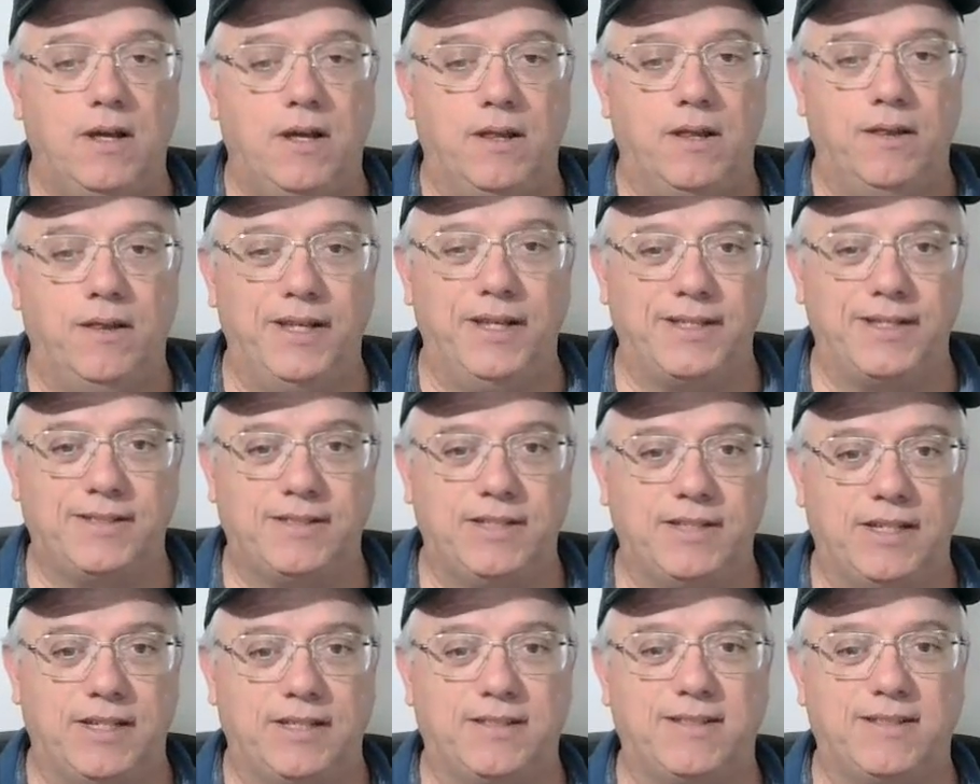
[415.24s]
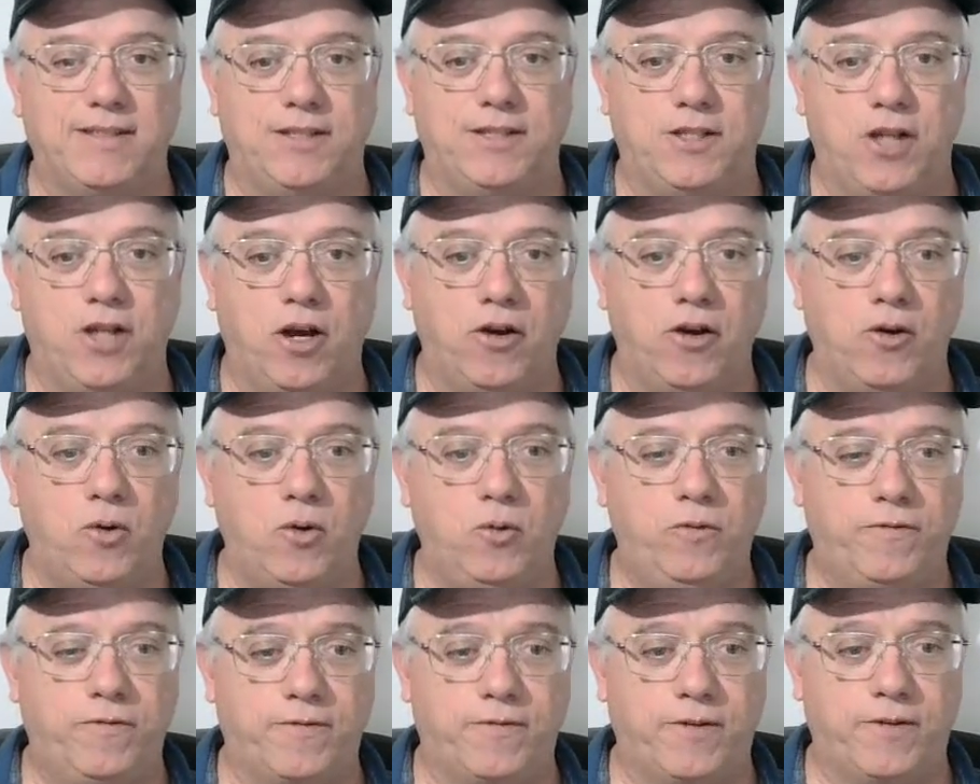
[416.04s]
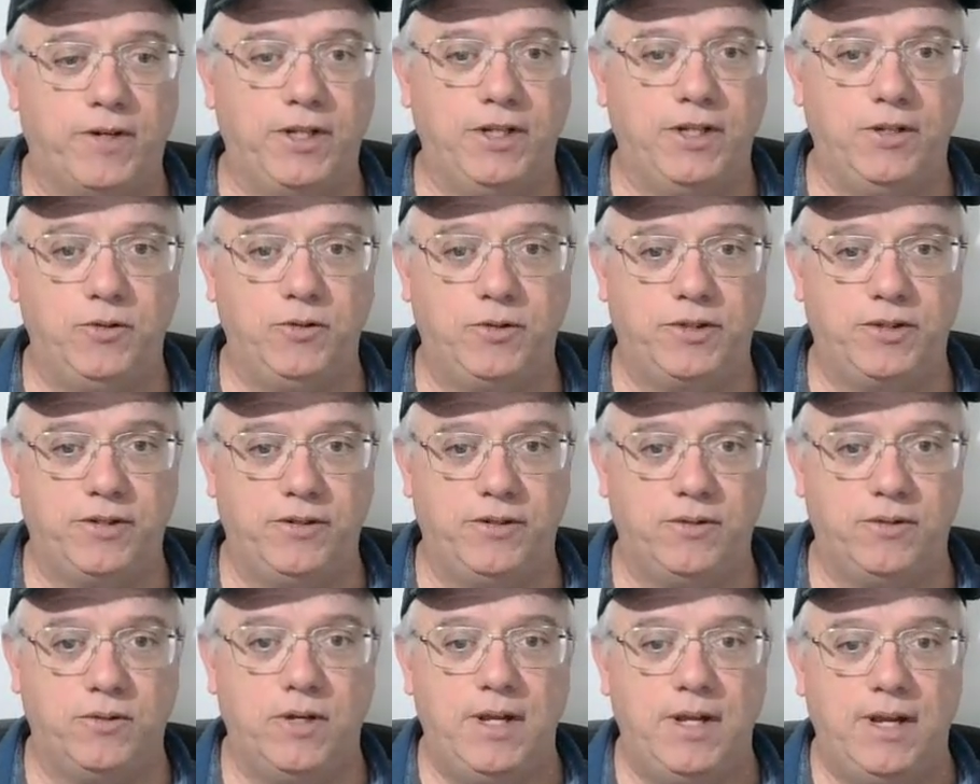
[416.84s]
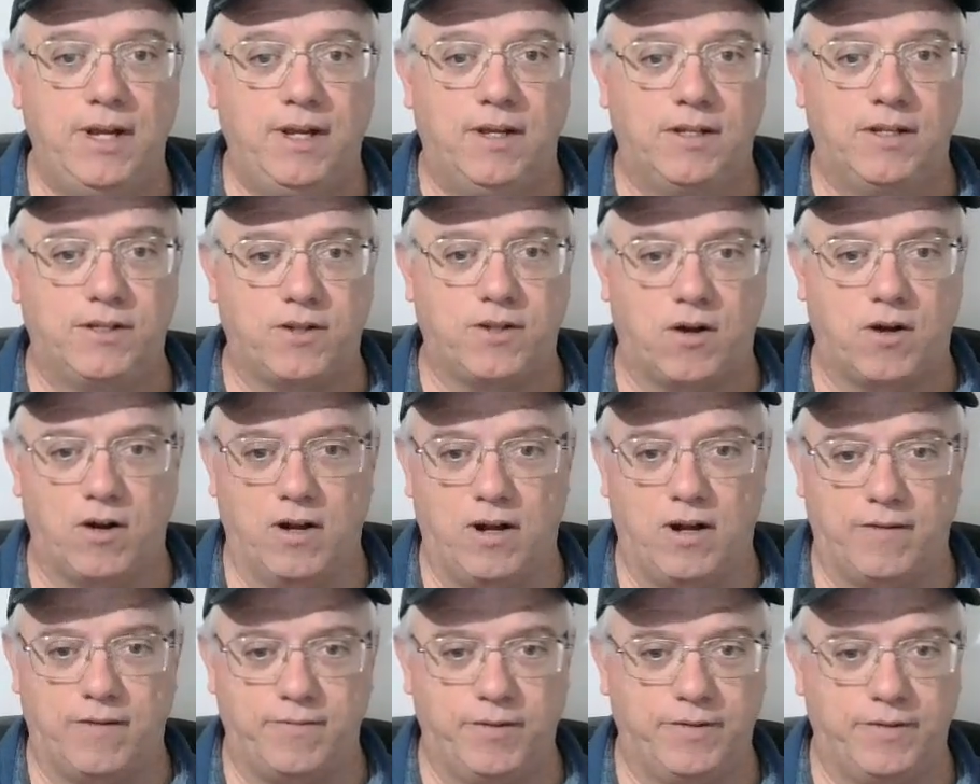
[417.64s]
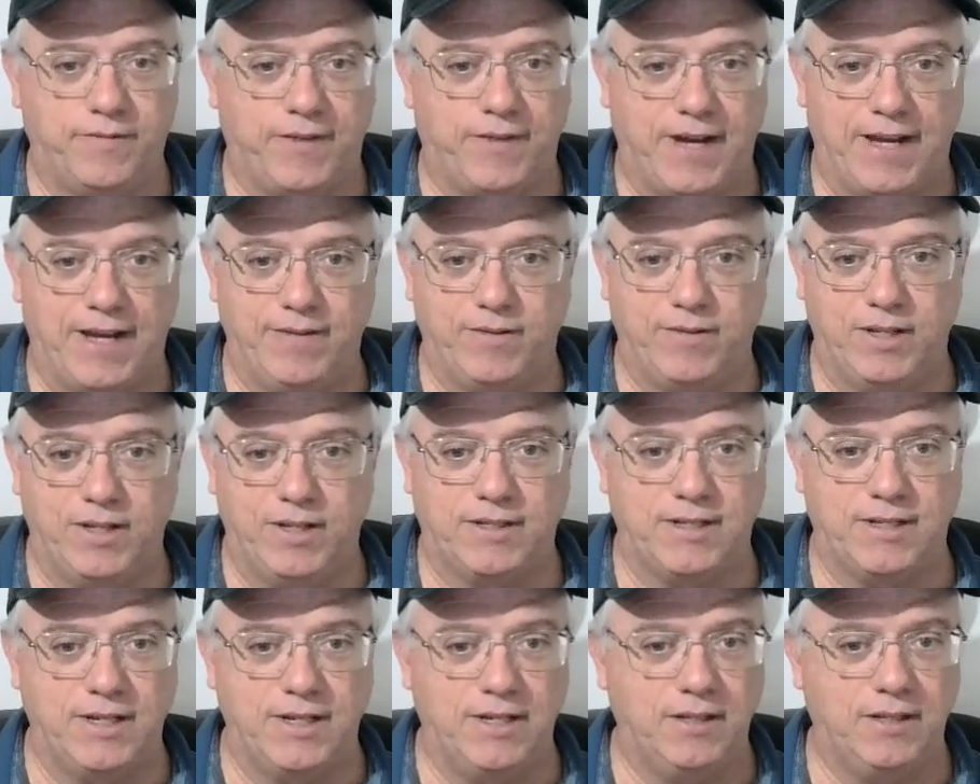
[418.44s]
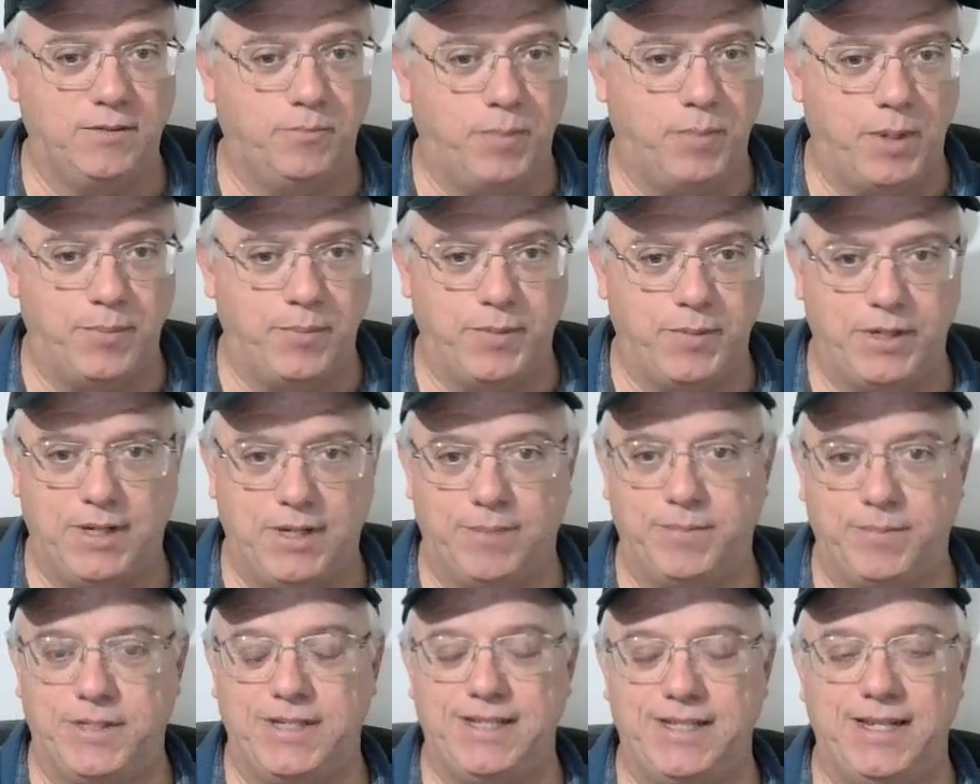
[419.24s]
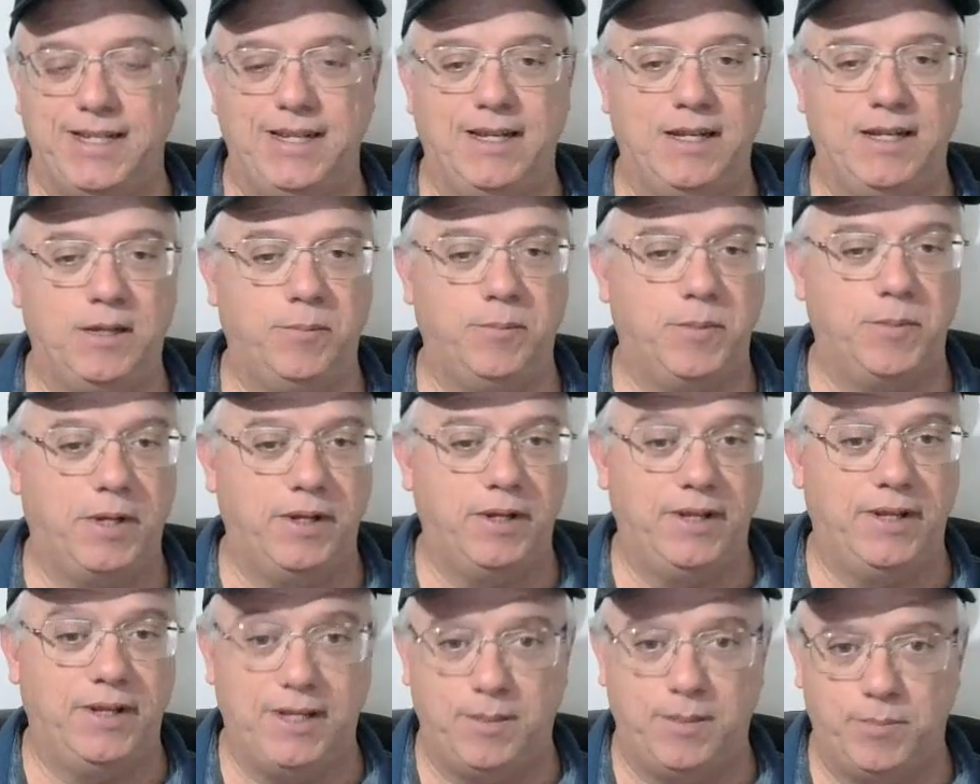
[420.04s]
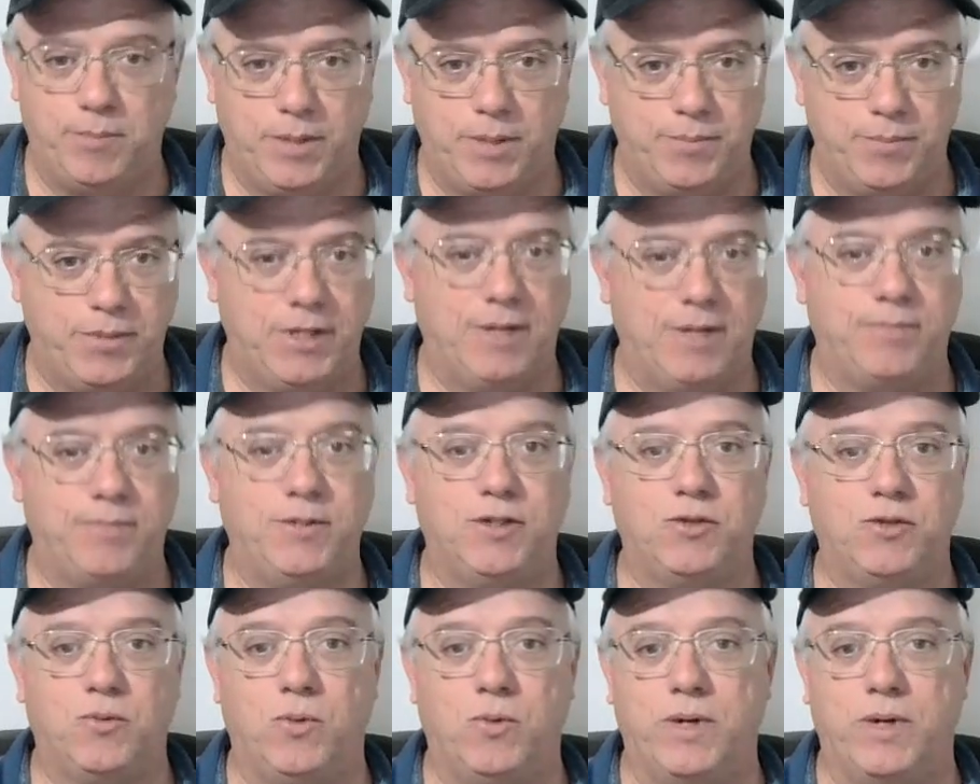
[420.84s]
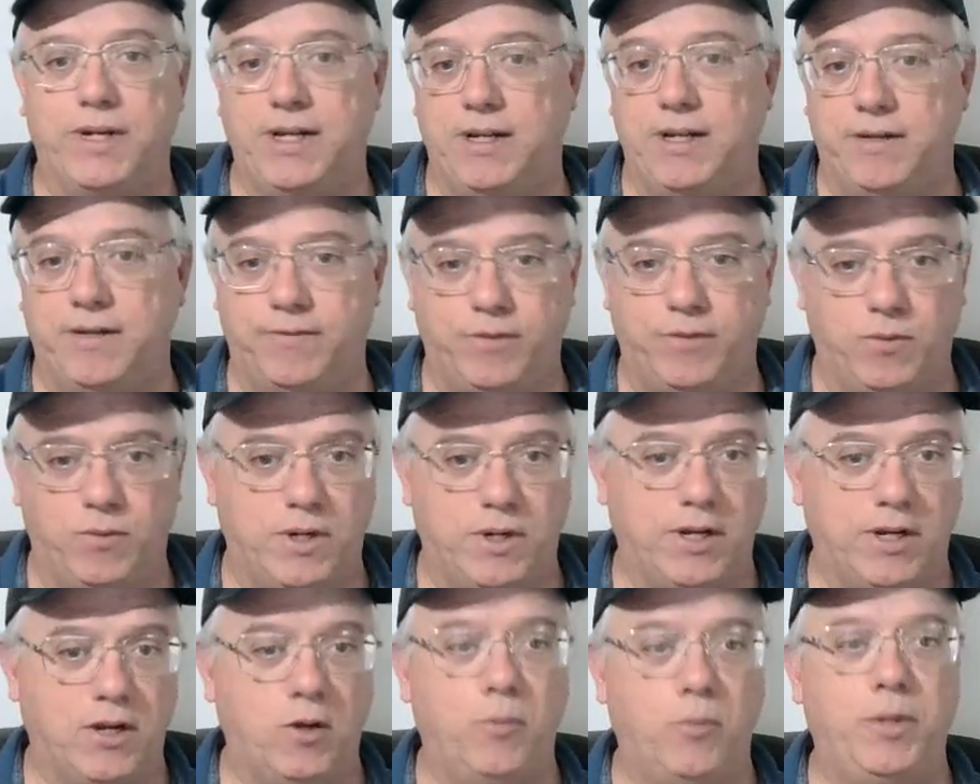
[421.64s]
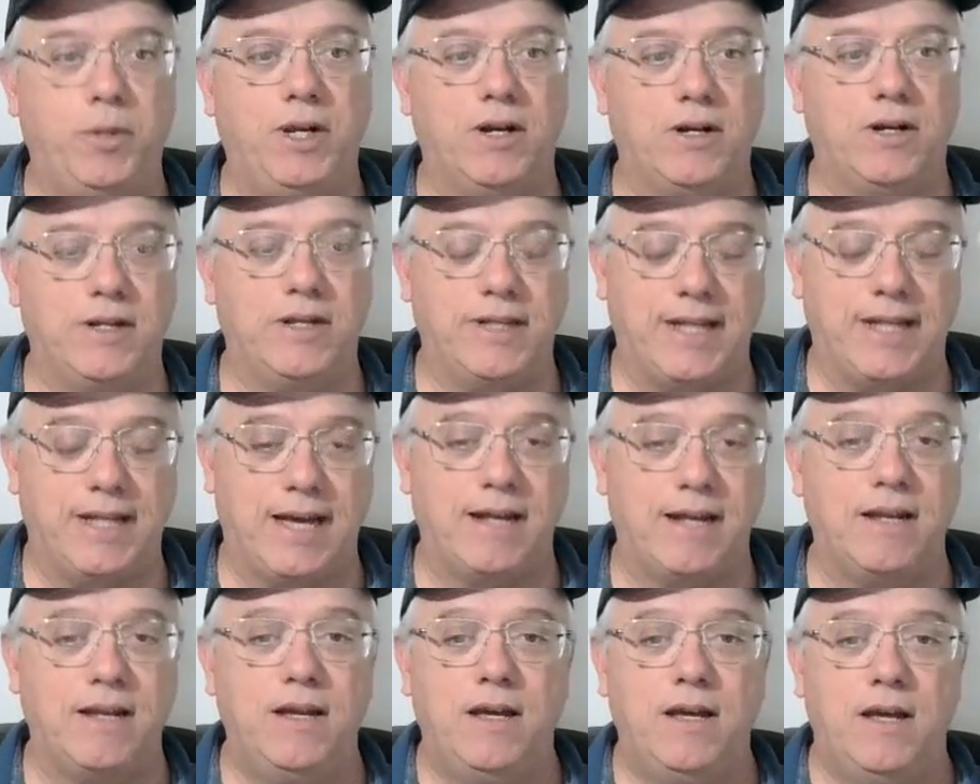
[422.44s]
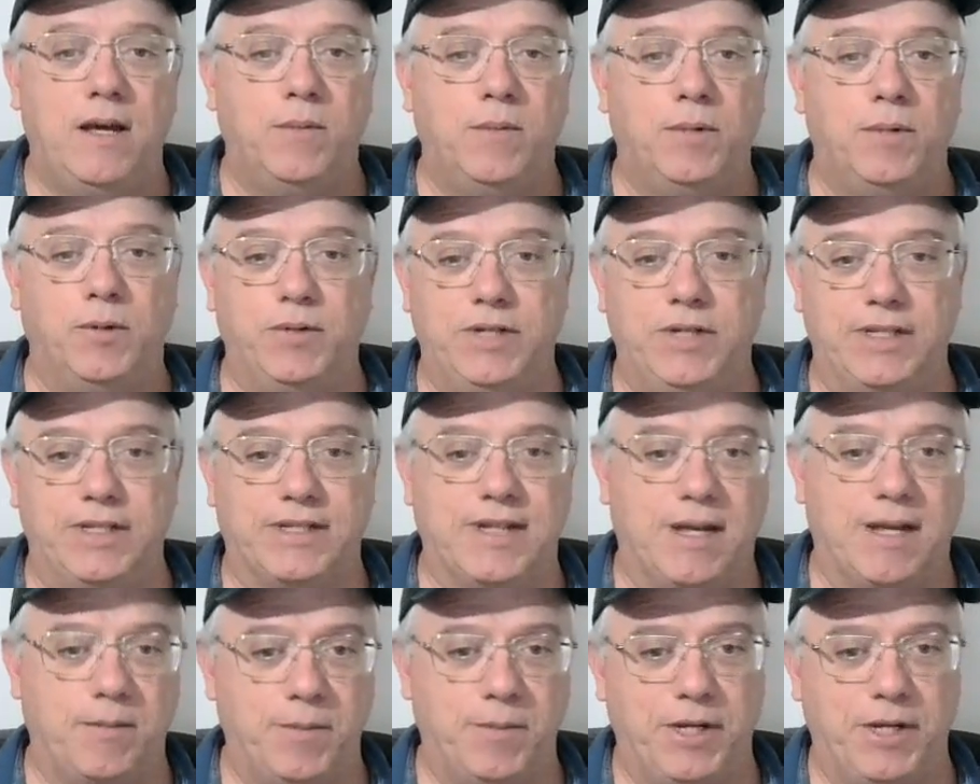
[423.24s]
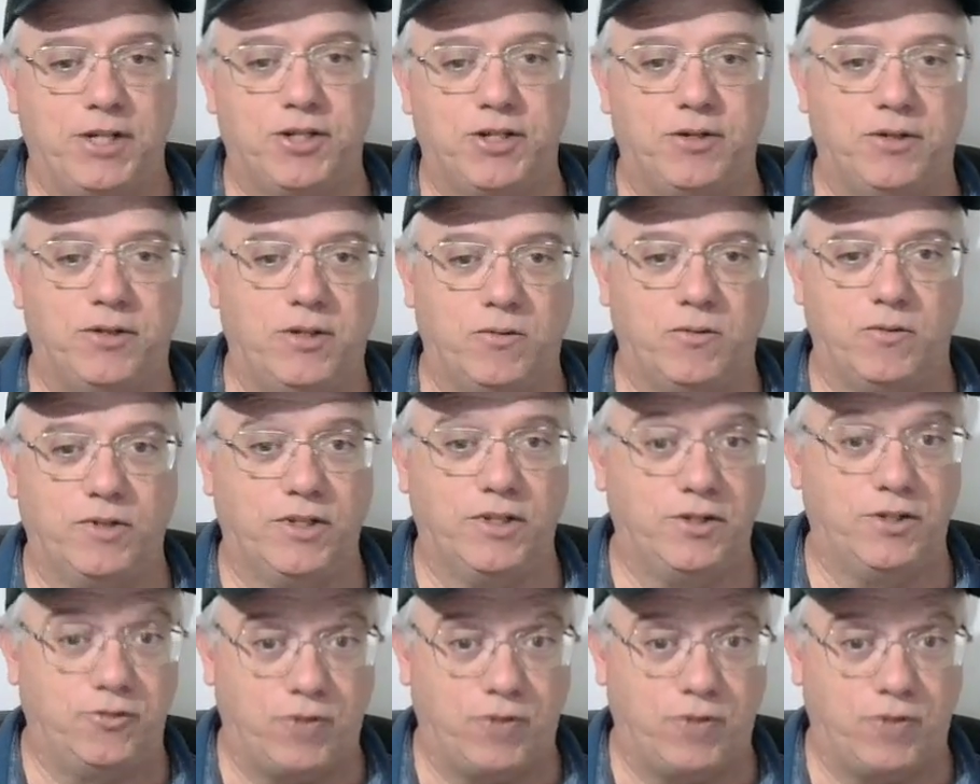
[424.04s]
this sets the tone for you to start off with five listings, bump it up to 10, but then bump it up to 20, and if you want to go beyond that, but we just got to make sure that the